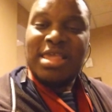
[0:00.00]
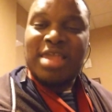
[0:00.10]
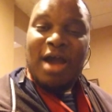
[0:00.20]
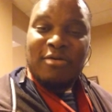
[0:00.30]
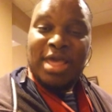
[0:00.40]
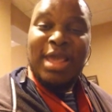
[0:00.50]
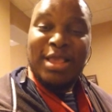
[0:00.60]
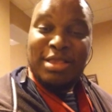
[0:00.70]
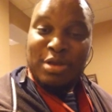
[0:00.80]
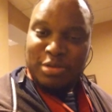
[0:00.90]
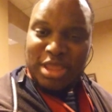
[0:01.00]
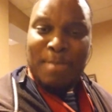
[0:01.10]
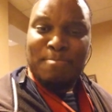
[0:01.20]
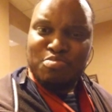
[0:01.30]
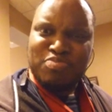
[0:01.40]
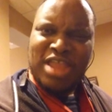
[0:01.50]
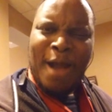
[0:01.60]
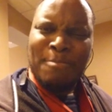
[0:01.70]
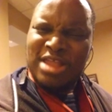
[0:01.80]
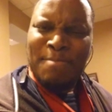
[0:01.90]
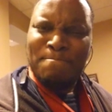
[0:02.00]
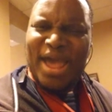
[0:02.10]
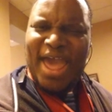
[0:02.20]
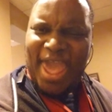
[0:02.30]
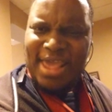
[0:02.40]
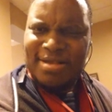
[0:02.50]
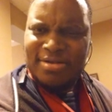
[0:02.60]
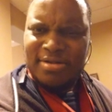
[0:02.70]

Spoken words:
talking nothing but hate?